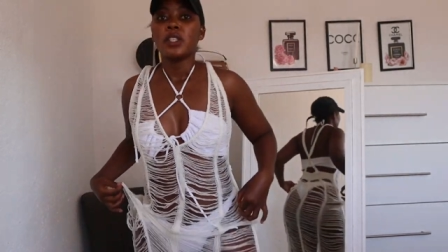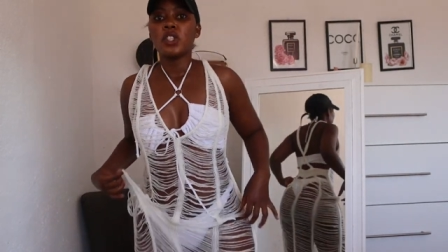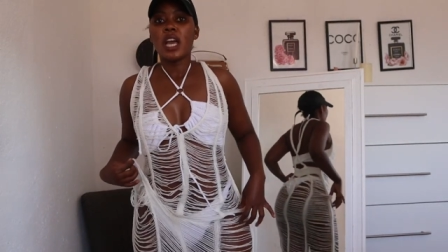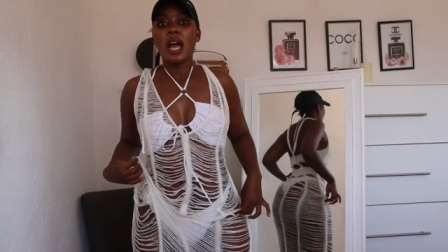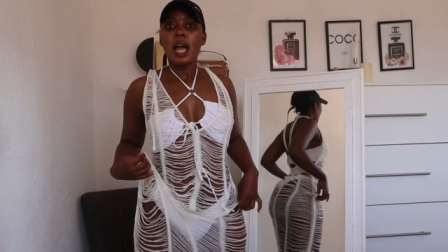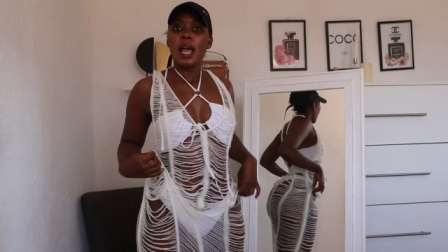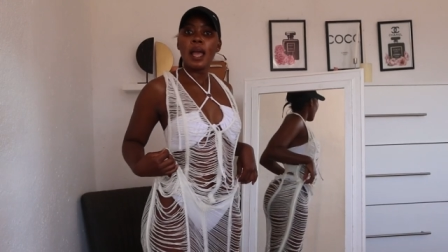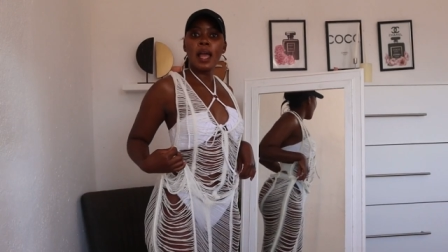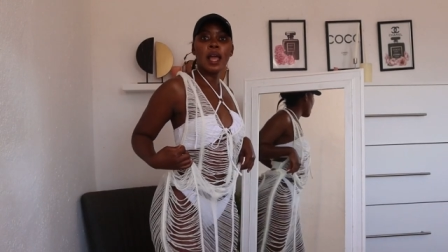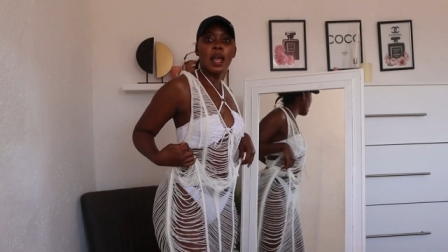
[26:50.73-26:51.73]
But yeah,
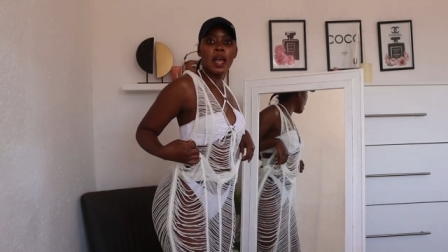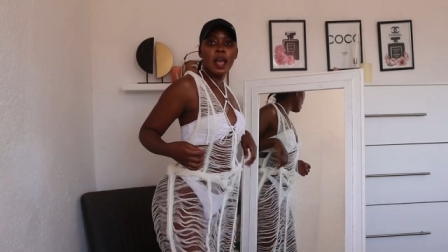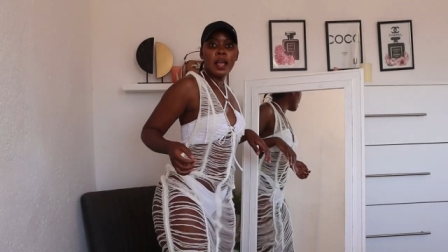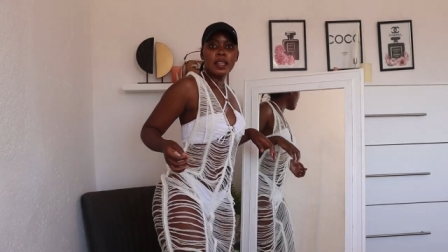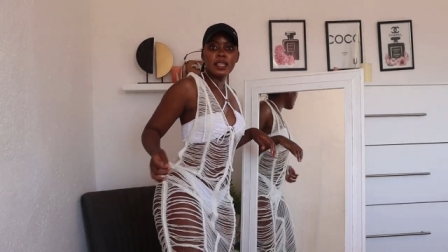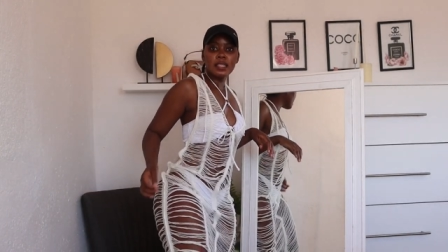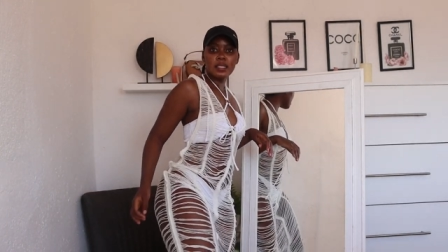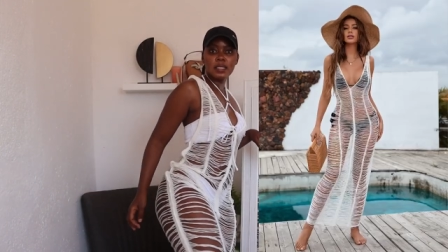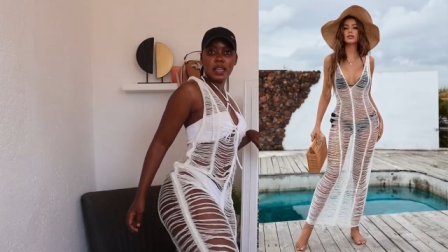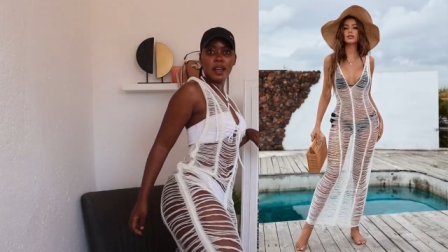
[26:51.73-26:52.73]
this
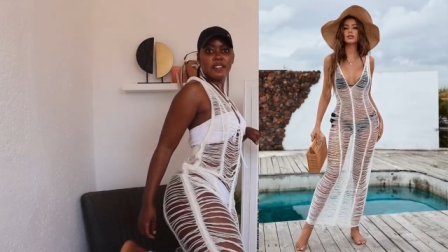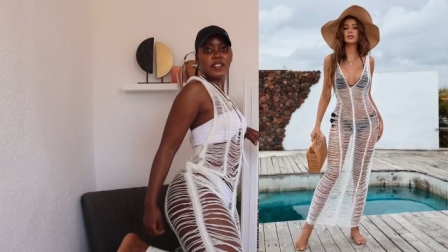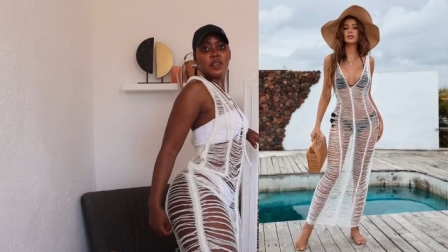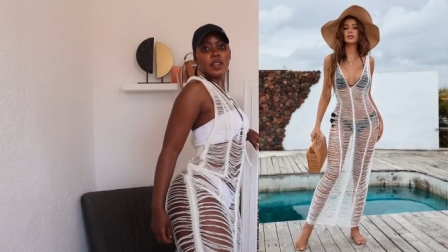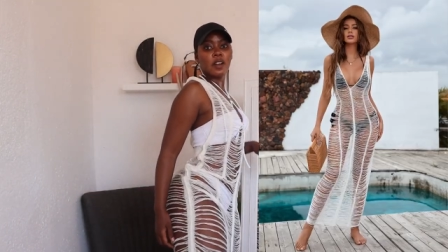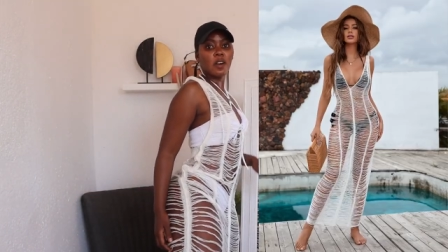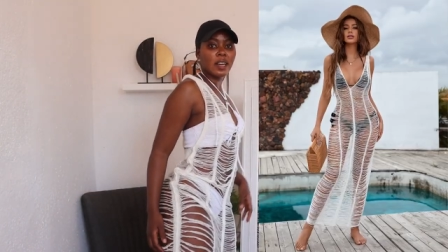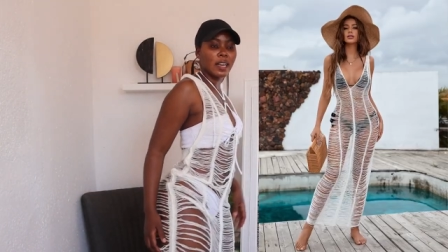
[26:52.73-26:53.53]
is very long,